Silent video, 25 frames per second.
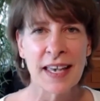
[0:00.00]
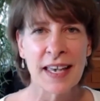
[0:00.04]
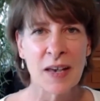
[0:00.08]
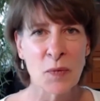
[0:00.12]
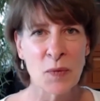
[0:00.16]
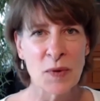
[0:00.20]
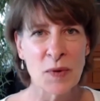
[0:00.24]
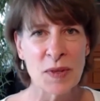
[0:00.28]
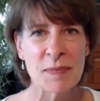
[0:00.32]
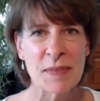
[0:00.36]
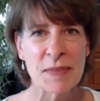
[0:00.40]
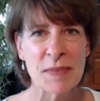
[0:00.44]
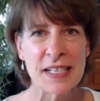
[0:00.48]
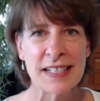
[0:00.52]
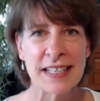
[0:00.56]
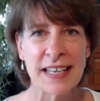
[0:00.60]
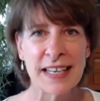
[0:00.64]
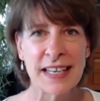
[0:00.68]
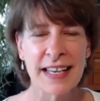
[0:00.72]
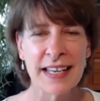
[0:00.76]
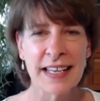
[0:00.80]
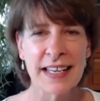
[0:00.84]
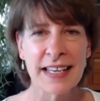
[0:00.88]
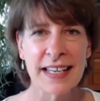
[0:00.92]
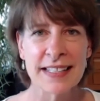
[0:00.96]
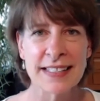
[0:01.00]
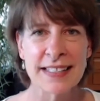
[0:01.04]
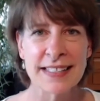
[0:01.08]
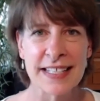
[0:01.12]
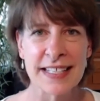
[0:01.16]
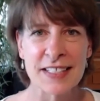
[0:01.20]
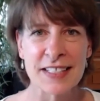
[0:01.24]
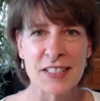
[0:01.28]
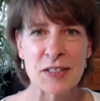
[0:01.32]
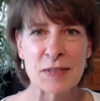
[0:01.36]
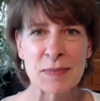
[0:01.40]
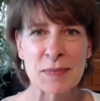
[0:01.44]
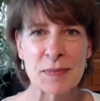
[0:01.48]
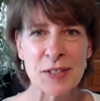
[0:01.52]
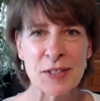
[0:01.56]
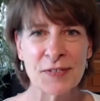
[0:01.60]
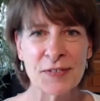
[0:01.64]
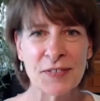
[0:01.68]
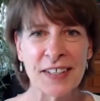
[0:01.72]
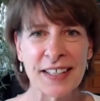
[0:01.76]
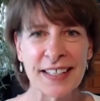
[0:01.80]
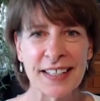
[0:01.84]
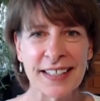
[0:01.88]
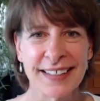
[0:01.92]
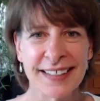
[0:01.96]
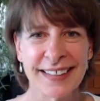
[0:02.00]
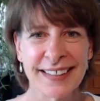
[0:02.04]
and with me today is Angela Murphy.